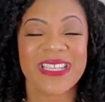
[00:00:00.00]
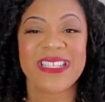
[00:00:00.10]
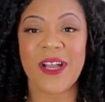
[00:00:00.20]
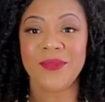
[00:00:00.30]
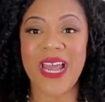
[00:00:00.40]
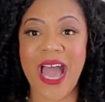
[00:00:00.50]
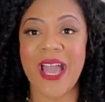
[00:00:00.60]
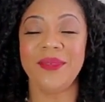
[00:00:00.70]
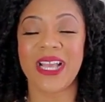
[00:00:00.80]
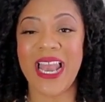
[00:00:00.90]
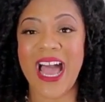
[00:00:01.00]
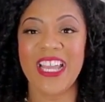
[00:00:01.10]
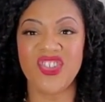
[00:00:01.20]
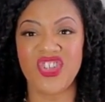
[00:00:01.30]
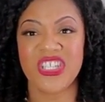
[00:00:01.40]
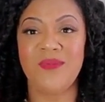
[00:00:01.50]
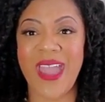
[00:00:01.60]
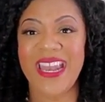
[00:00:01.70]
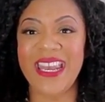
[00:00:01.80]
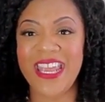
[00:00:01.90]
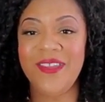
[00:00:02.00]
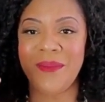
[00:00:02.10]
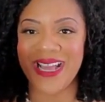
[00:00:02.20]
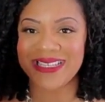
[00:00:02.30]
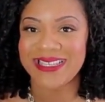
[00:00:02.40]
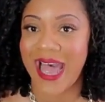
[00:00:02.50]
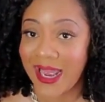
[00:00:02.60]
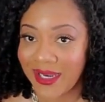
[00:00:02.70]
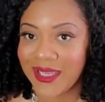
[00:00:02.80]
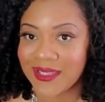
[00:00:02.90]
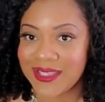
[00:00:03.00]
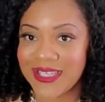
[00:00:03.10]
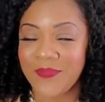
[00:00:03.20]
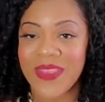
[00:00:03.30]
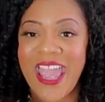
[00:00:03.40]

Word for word: Sometimes clients just may need my silence